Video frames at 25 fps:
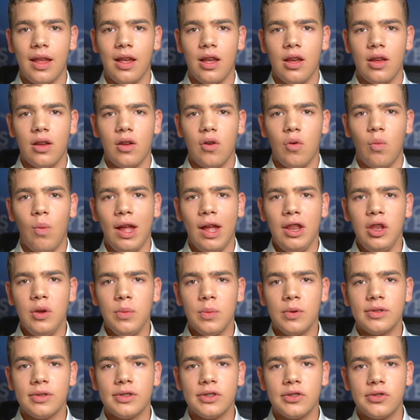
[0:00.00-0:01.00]
When you
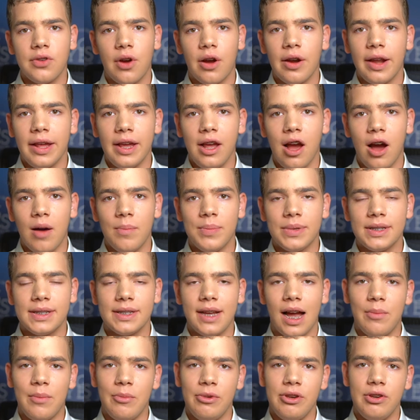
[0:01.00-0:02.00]
were starting up
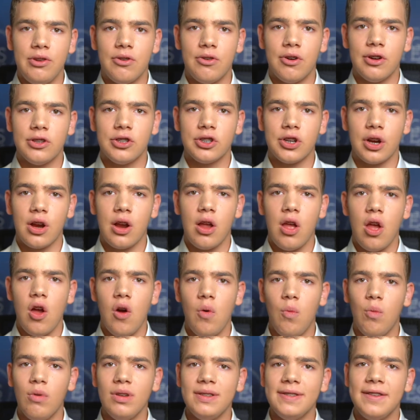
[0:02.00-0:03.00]
Simon-Kucher,
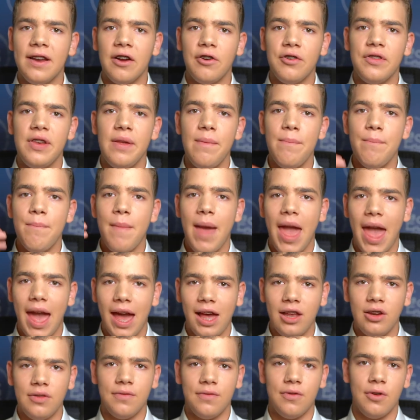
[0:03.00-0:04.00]
was there
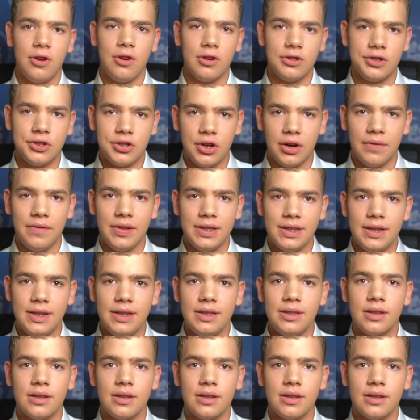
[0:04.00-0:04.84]
demand for your services?